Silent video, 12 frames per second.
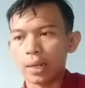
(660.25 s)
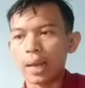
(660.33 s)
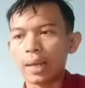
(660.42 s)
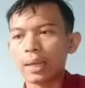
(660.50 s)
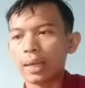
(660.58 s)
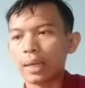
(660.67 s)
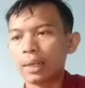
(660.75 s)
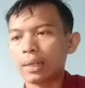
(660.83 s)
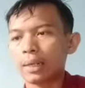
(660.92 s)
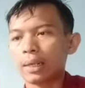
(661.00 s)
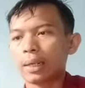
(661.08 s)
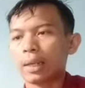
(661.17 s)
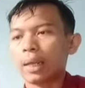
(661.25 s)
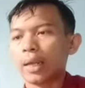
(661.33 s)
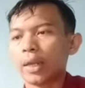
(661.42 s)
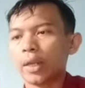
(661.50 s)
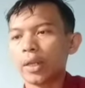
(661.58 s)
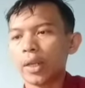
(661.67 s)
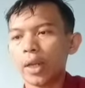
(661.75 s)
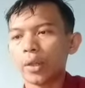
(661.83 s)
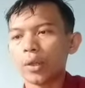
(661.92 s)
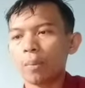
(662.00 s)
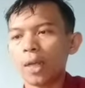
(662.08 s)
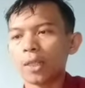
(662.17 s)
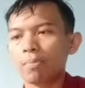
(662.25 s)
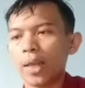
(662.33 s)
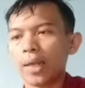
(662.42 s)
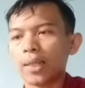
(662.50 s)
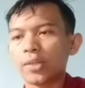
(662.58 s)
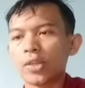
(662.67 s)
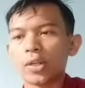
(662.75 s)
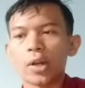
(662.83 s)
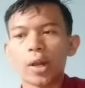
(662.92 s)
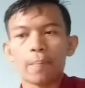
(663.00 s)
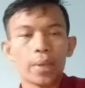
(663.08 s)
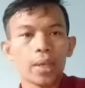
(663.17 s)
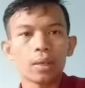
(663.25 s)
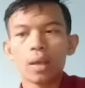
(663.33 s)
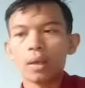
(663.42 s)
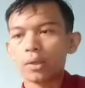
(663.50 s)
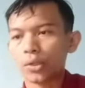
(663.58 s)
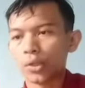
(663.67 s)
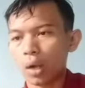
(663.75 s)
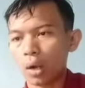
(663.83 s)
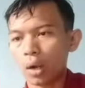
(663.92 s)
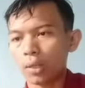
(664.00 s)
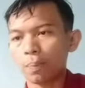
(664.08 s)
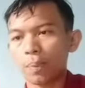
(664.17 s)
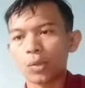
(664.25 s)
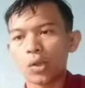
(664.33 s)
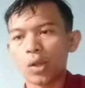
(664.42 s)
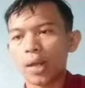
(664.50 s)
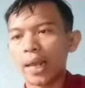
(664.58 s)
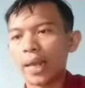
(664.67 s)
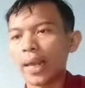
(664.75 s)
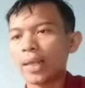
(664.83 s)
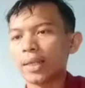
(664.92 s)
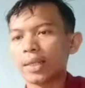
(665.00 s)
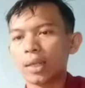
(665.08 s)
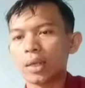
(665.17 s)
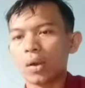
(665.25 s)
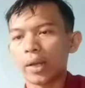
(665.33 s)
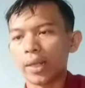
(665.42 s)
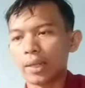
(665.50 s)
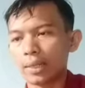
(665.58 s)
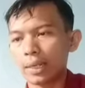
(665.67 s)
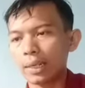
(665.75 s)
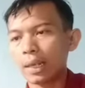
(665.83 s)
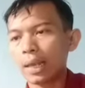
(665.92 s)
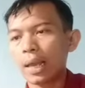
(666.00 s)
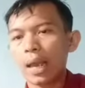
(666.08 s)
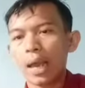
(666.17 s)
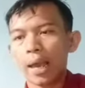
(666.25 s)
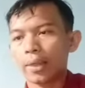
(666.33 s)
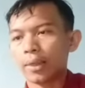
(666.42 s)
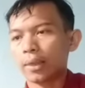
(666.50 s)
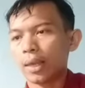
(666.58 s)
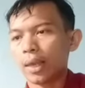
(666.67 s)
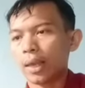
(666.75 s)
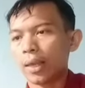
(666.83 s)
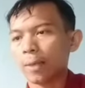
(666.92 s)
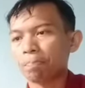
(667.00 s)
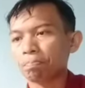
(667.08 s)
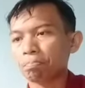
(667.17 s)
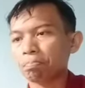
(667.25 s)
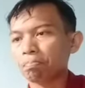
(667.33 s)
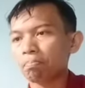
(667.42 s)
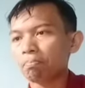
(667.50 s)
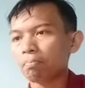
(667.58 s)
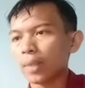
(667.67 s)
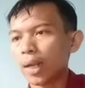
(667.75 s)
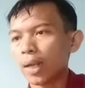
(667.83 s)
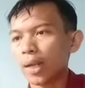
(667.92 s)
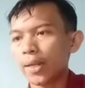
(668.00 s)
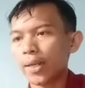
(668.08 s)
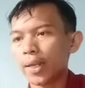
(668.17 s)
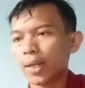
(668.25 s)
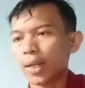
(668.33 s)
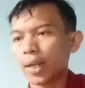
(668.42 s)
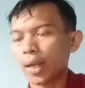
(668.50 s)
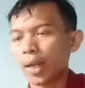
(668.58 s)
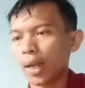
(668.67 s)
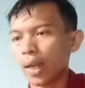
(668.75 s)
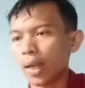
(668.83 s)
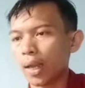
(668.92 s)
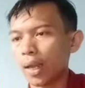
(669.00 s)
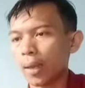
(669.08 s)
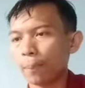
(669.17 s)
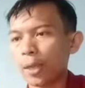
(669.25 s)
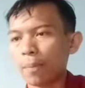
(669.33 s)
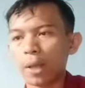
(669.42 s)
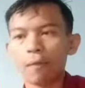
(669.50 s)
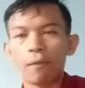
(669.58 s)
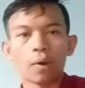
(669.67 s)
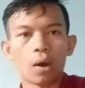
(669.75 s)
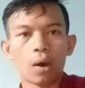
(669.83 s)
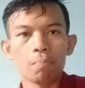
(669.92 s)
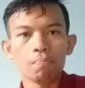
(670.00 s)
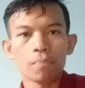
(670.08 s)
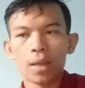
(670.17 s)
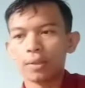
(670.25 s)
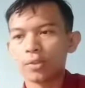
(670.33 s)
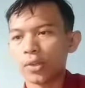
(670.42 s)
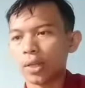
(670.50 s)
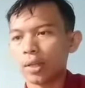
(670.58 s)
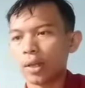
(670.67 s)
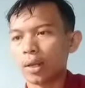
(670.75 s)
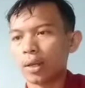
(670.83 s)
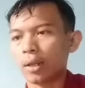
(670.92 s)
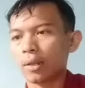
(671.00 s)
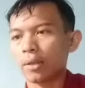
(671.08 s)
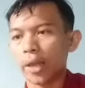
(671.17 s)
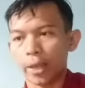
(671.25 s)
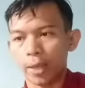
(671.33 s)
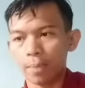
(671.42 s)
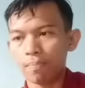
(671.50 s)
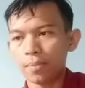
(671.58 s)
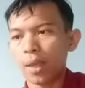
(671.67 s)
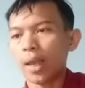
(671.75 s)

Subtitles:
line. In here, you must be attention grabbing, short, personal, and action oriented. And then the header have email from, sender name,